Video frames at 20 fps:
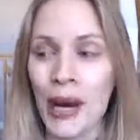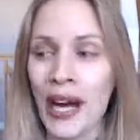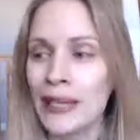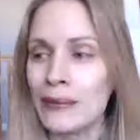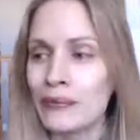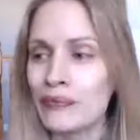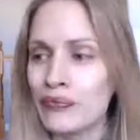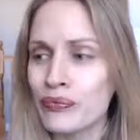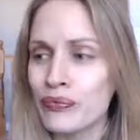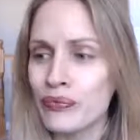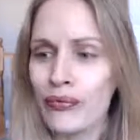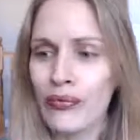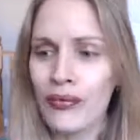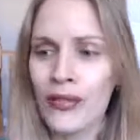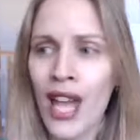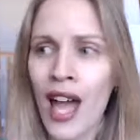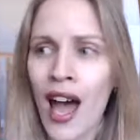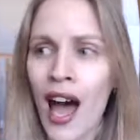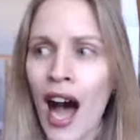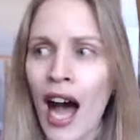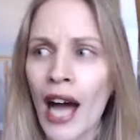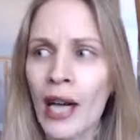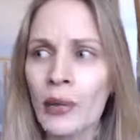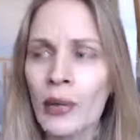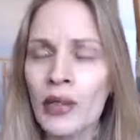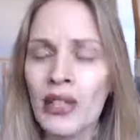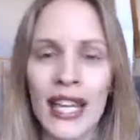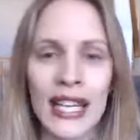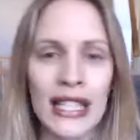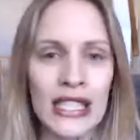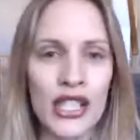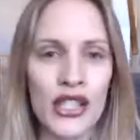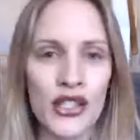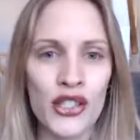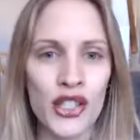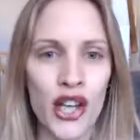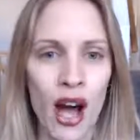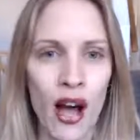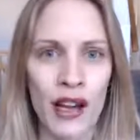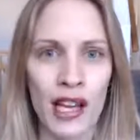But I would like to
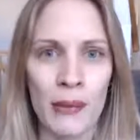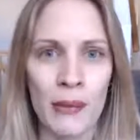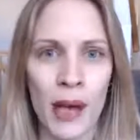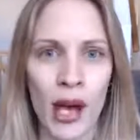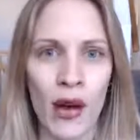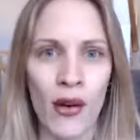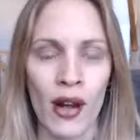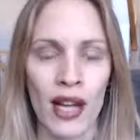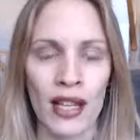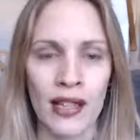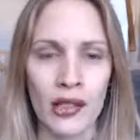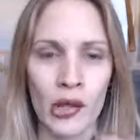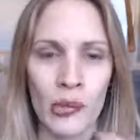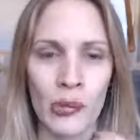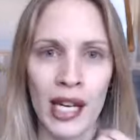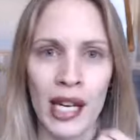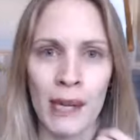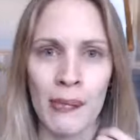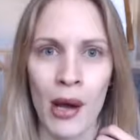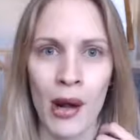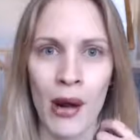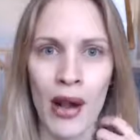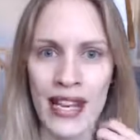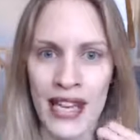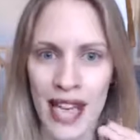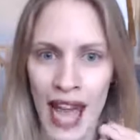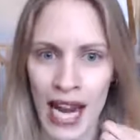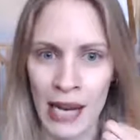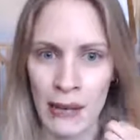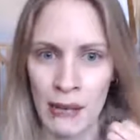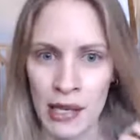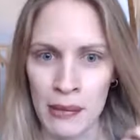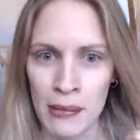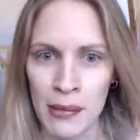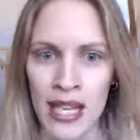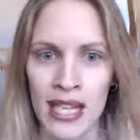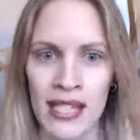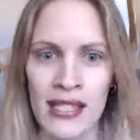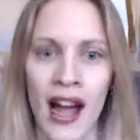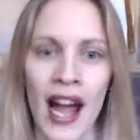talk about a little bit about anatomy
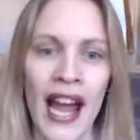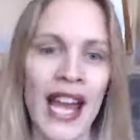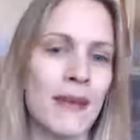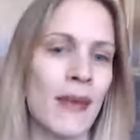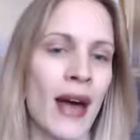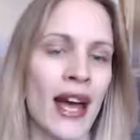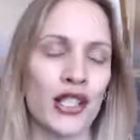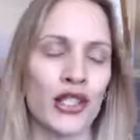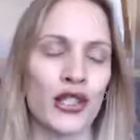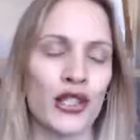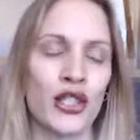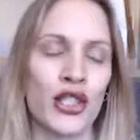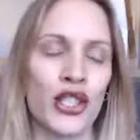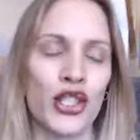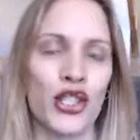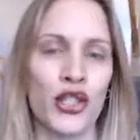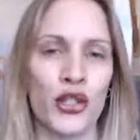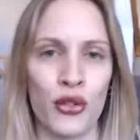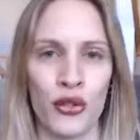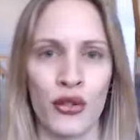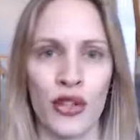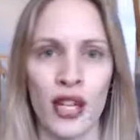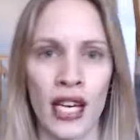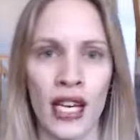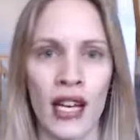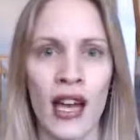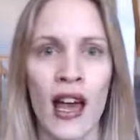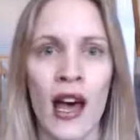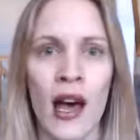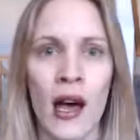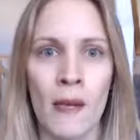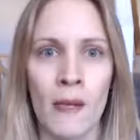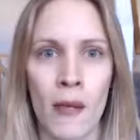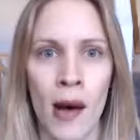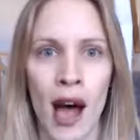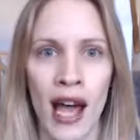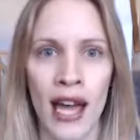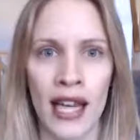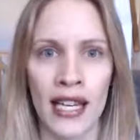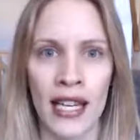because I am actually tutoring
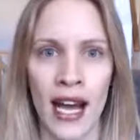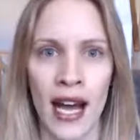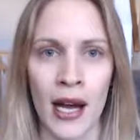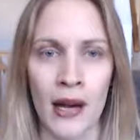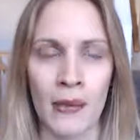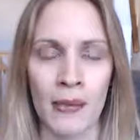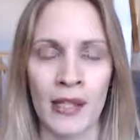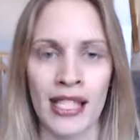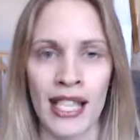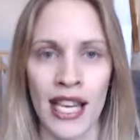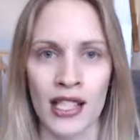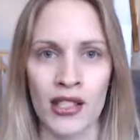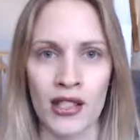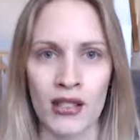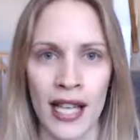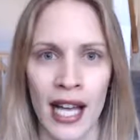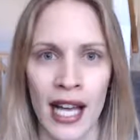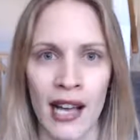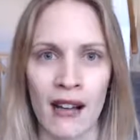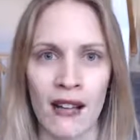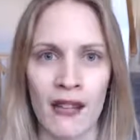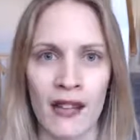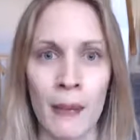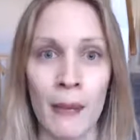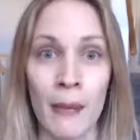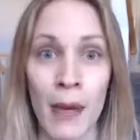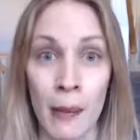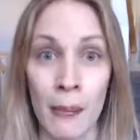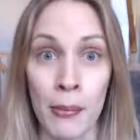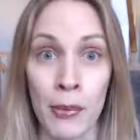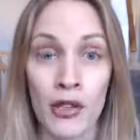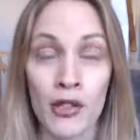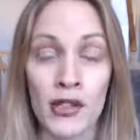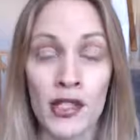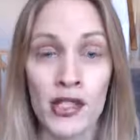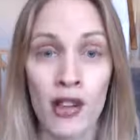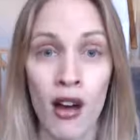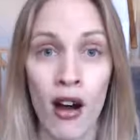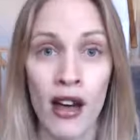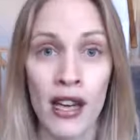my Dental L
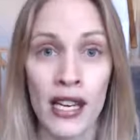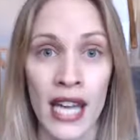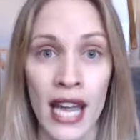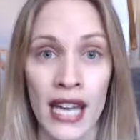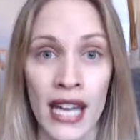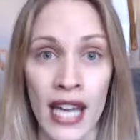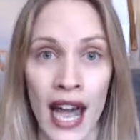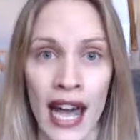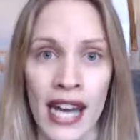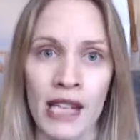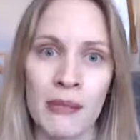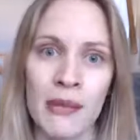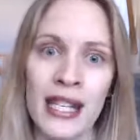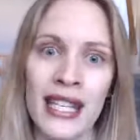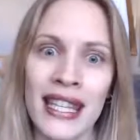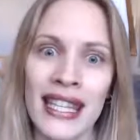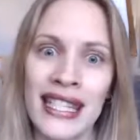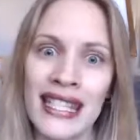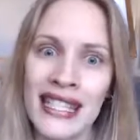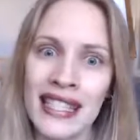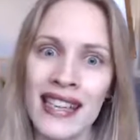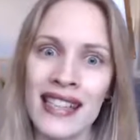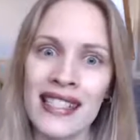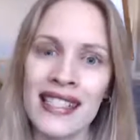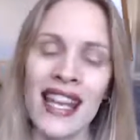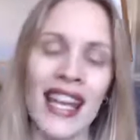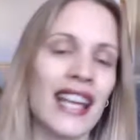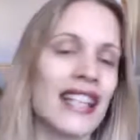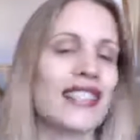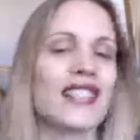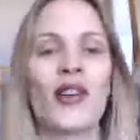members on anatomy this Sunday.